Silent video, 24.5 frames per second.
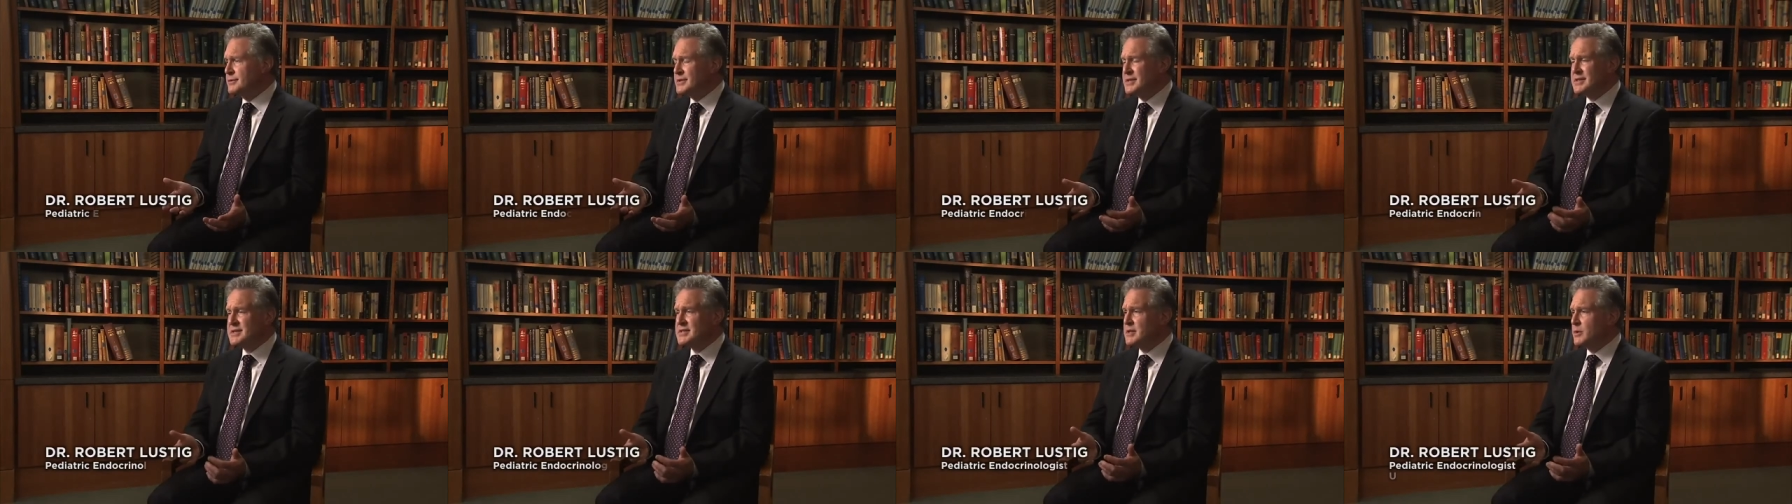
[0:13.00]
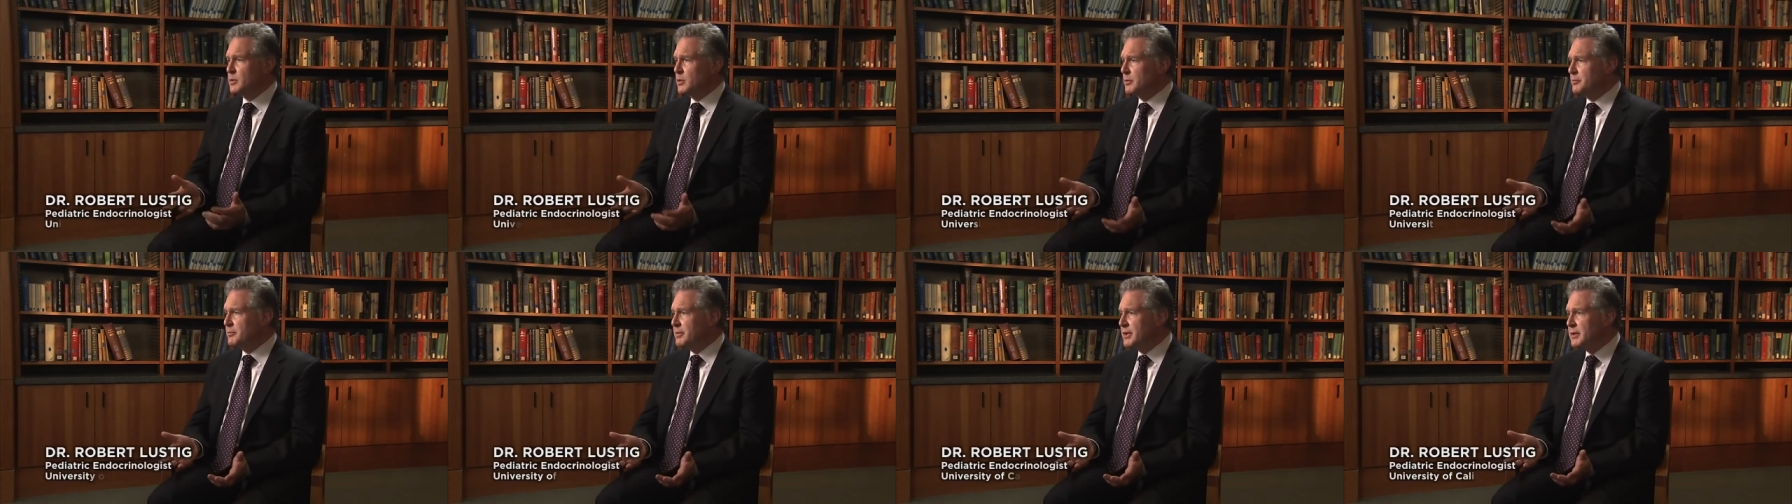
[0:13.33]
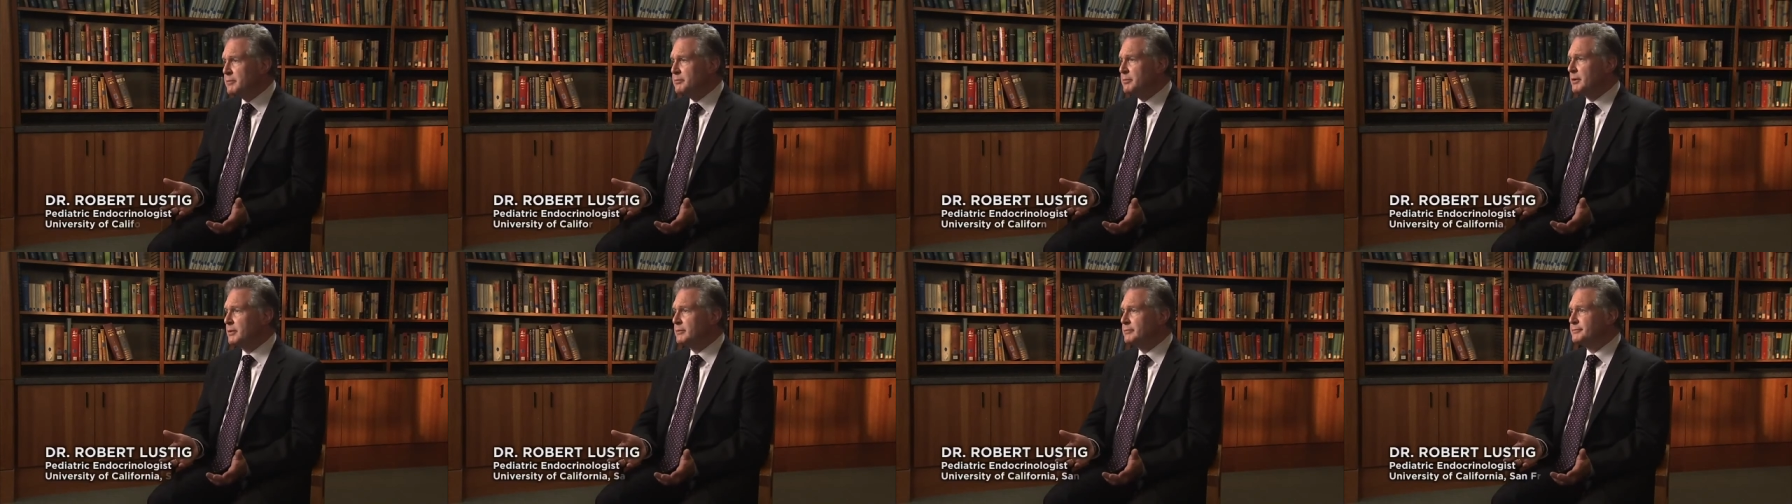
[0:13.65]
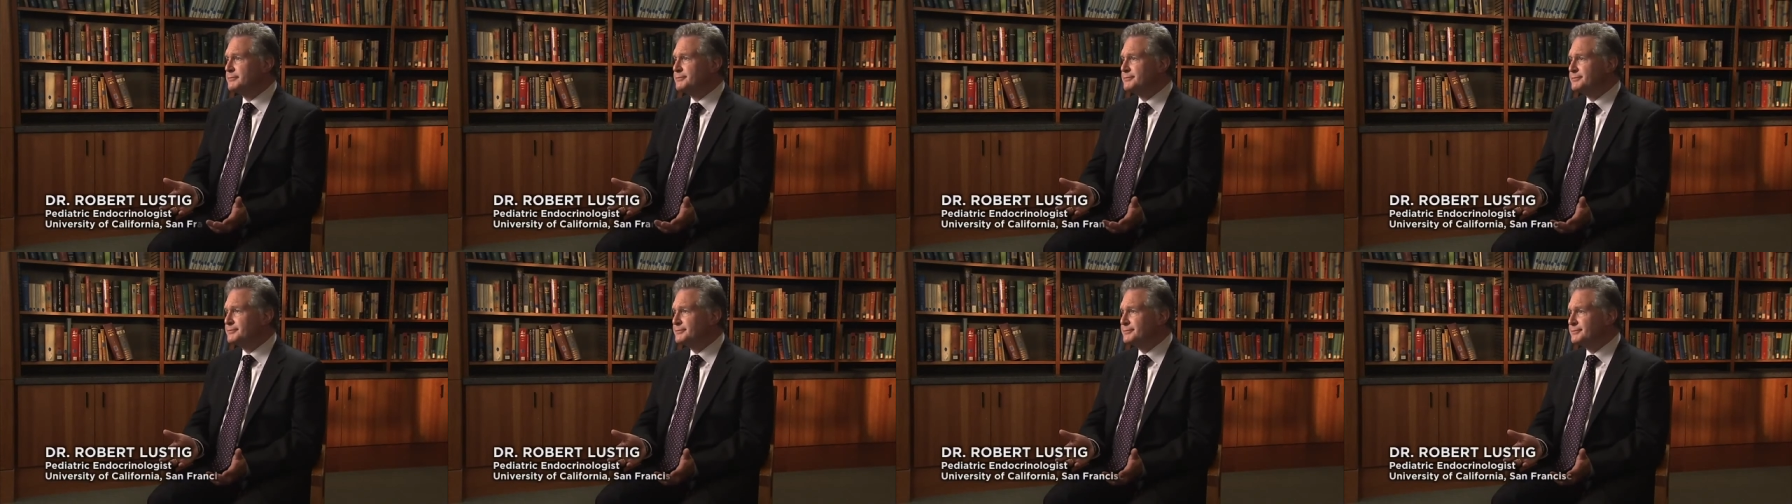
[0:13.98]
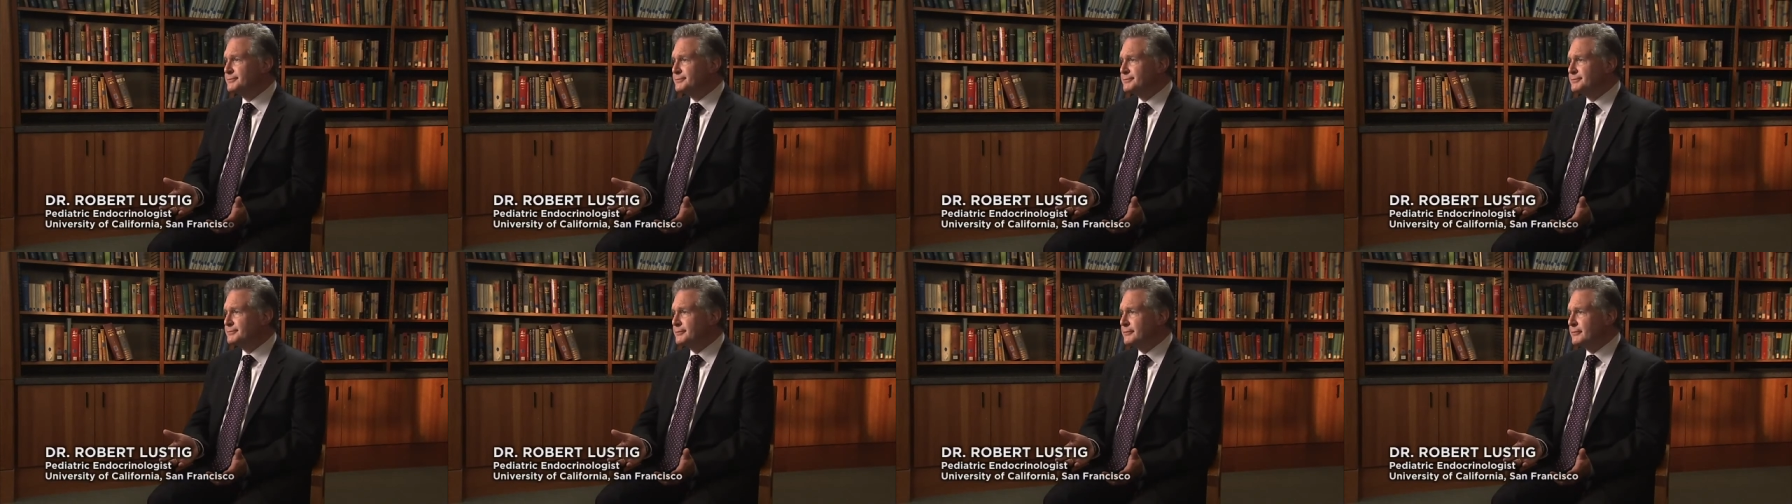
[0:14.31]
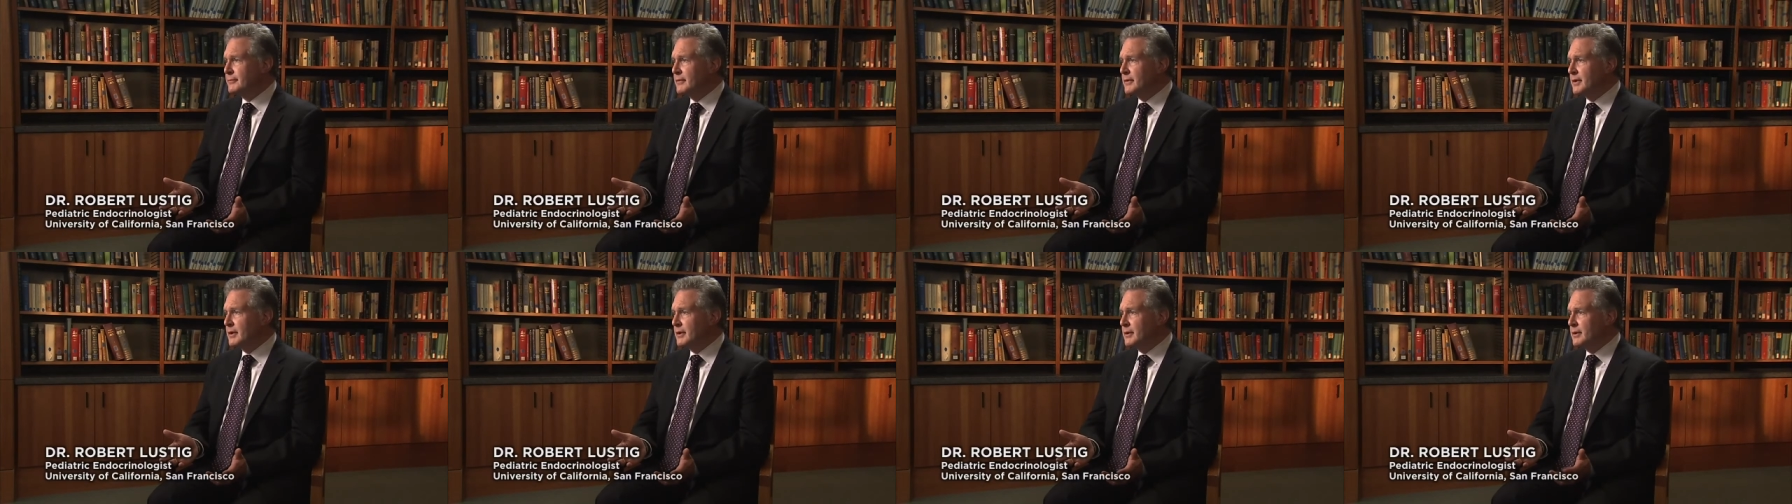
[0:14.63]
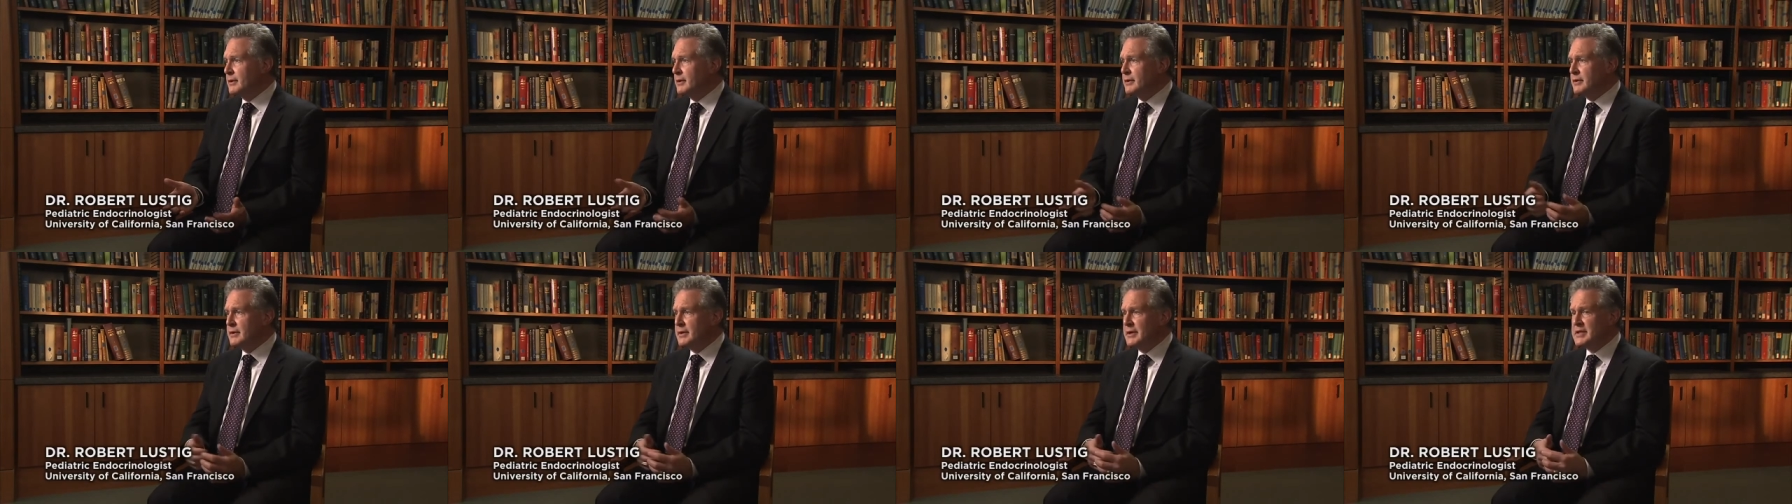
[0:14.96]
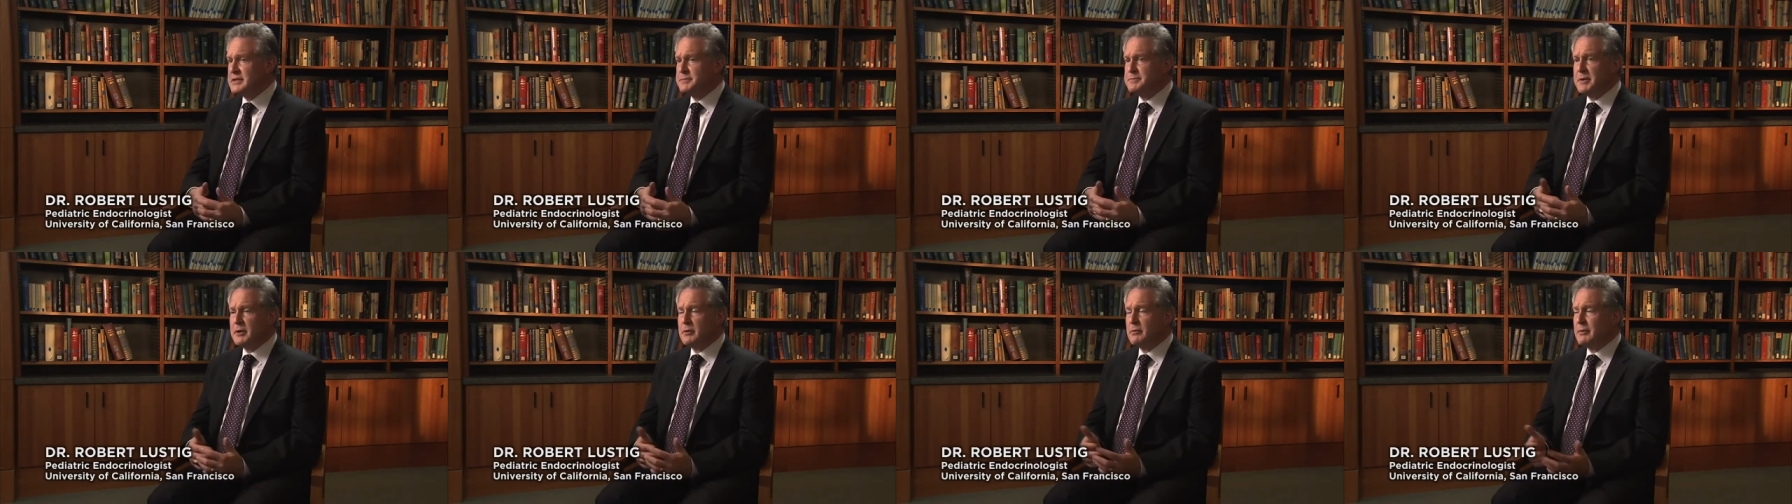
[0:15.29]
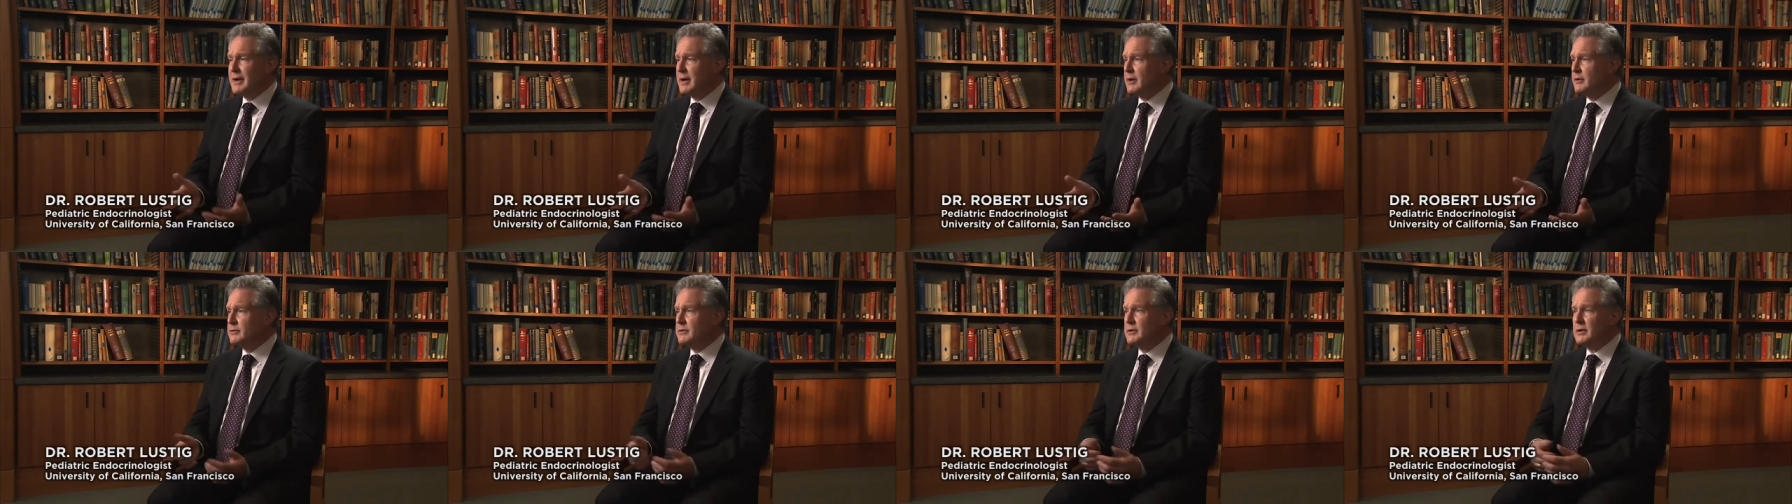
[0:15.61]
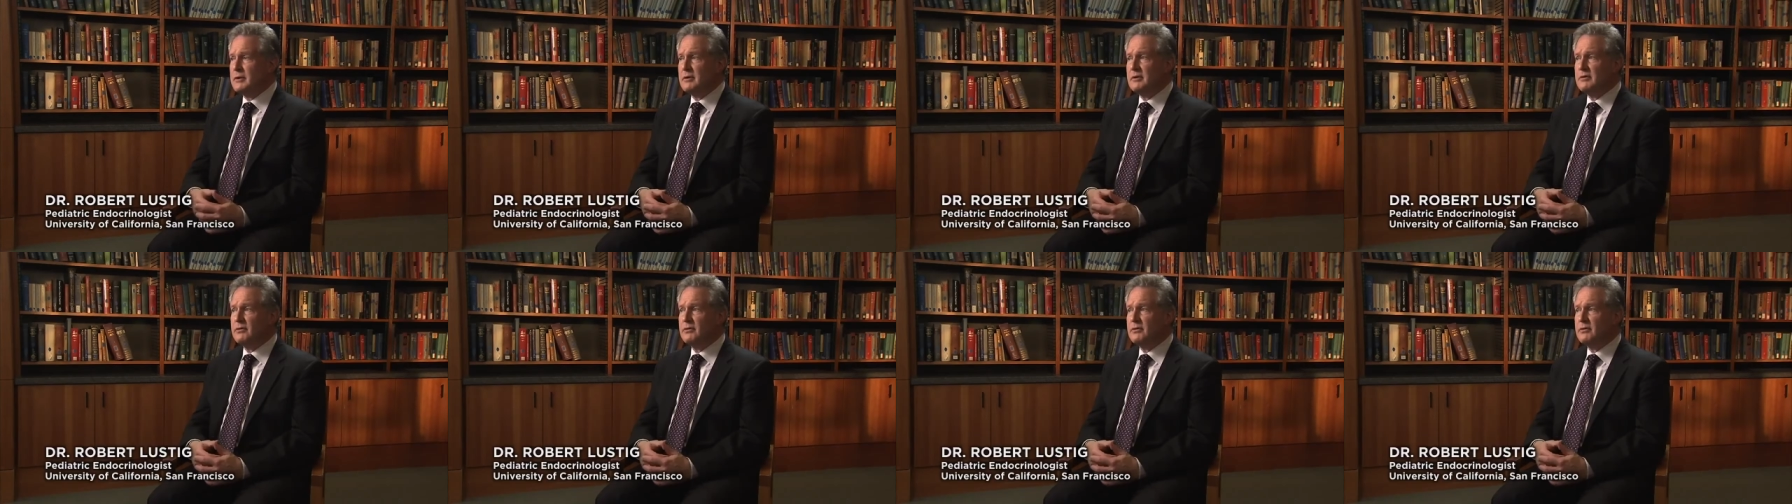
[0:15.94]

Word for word: since there were people. It's been around